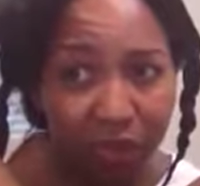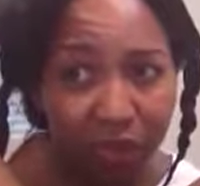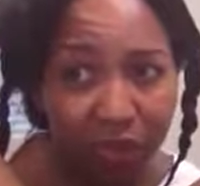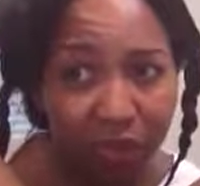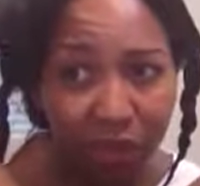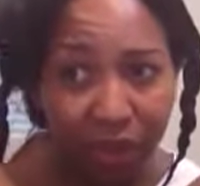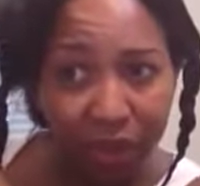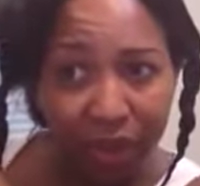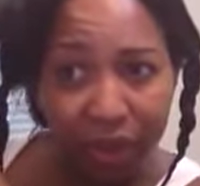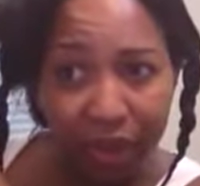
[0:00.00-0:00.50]

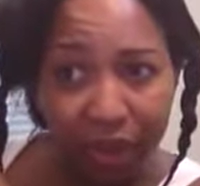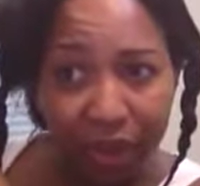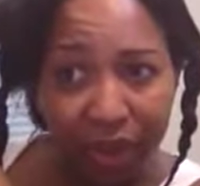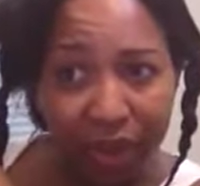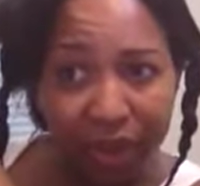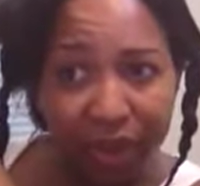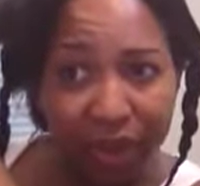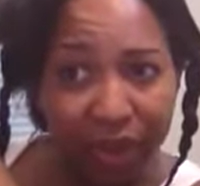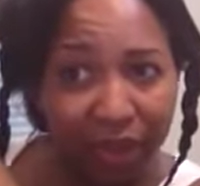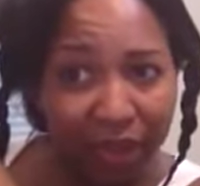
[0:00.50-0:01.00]
starting
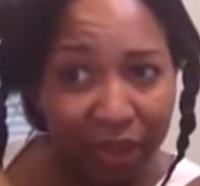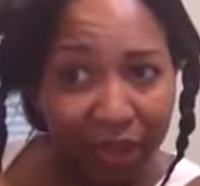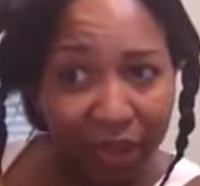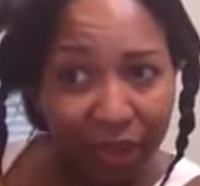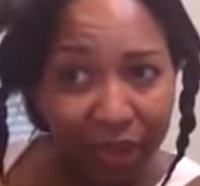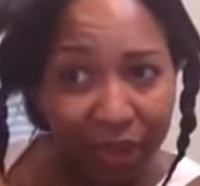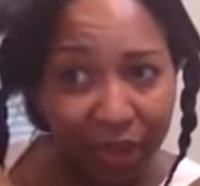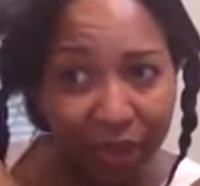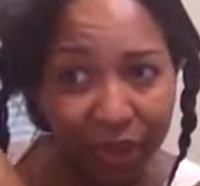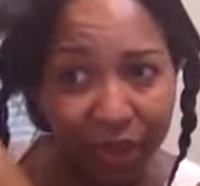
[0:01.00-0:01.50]
at the
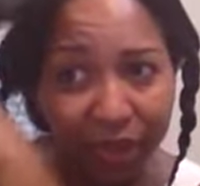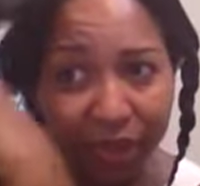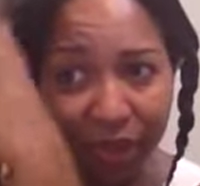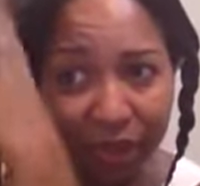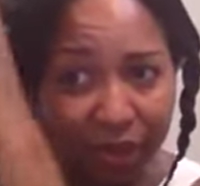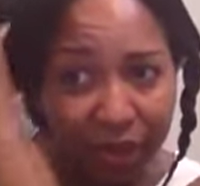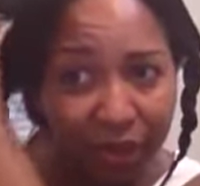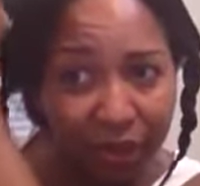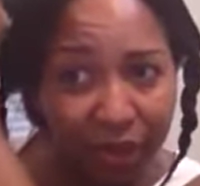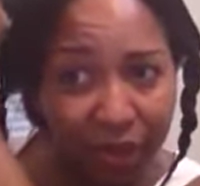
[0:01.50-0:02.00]
end,
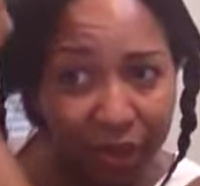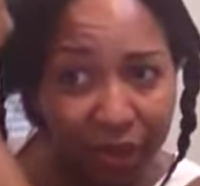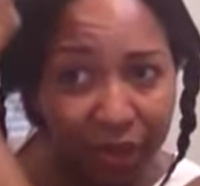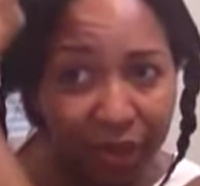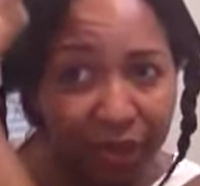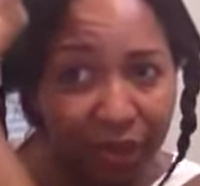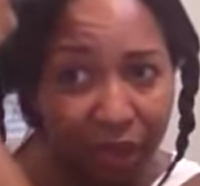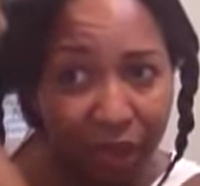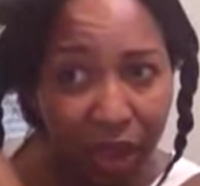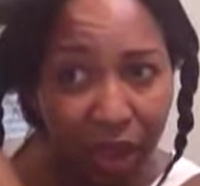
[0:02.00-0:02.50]

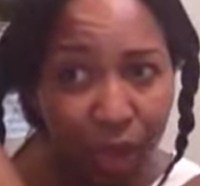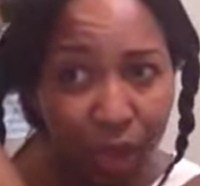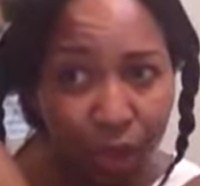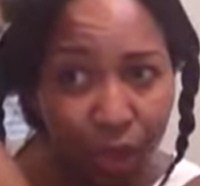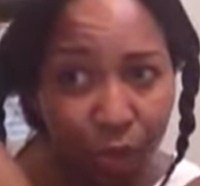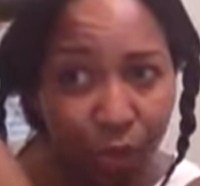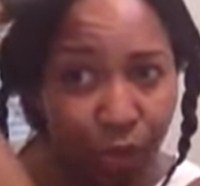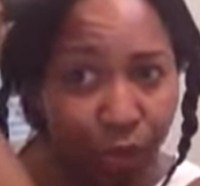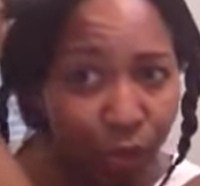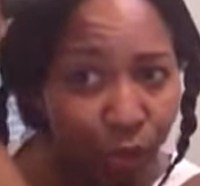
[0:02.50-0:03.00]

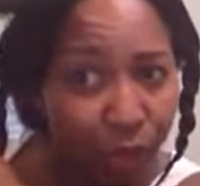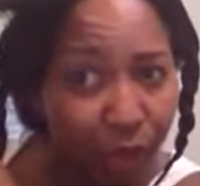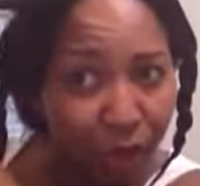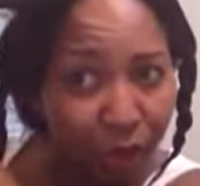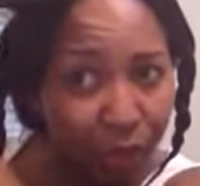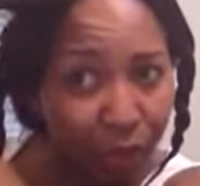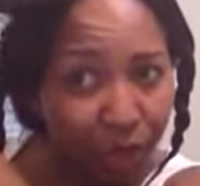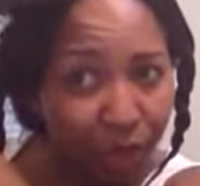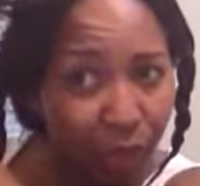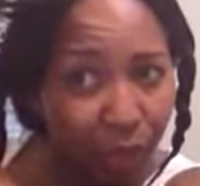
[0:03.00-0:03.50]

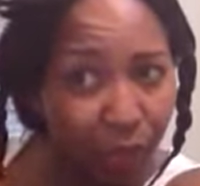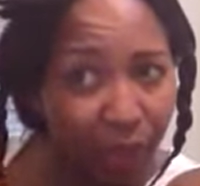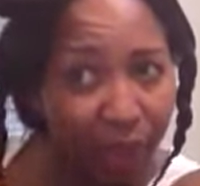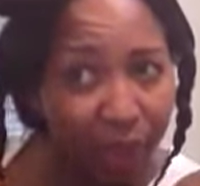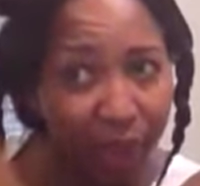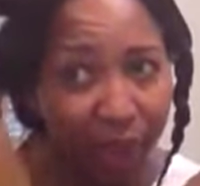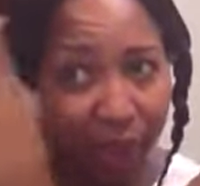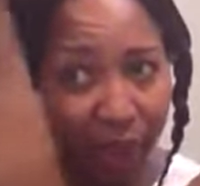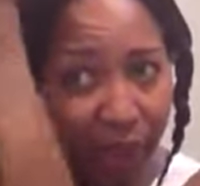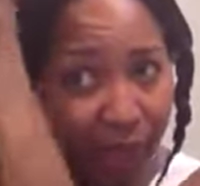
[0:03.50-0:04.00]
working my
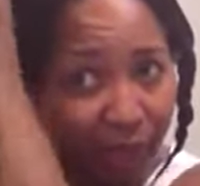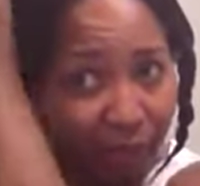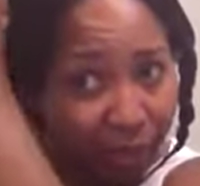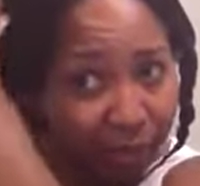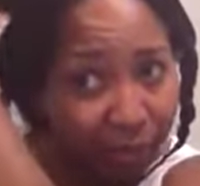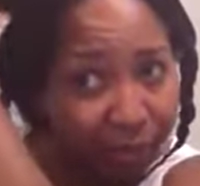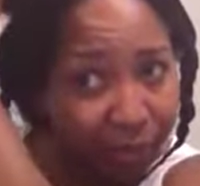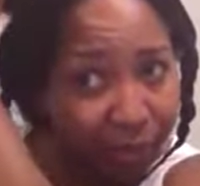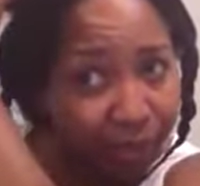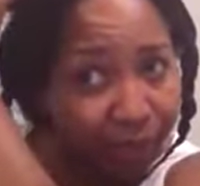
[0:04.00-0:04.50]
way
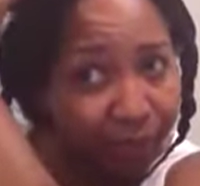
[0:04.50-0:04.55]
up.